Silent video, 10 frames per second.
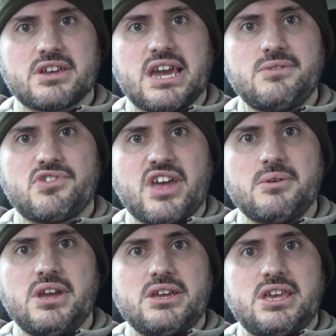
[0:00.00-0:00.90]
Okay,
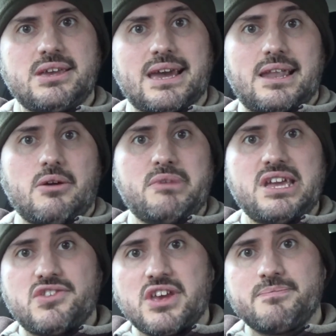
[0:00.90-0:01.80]
so you can get a little
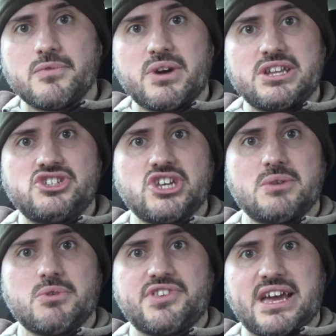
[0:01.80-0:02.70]
meter which
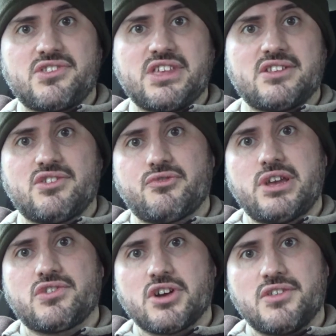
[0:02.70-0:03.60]
will test the
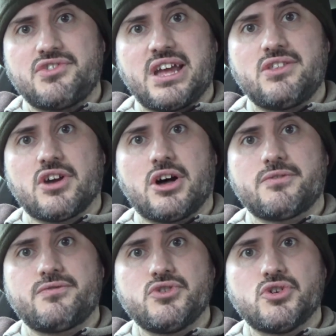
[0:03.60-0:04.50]
antifreeze content
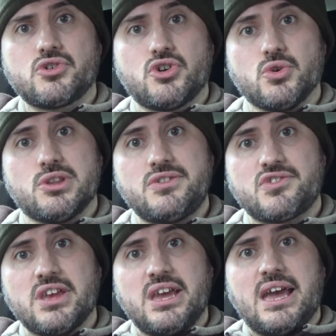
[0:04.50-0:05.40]
of your
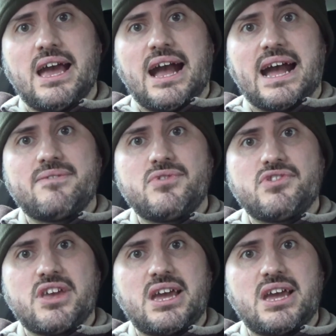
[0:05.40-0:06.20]
coolant, and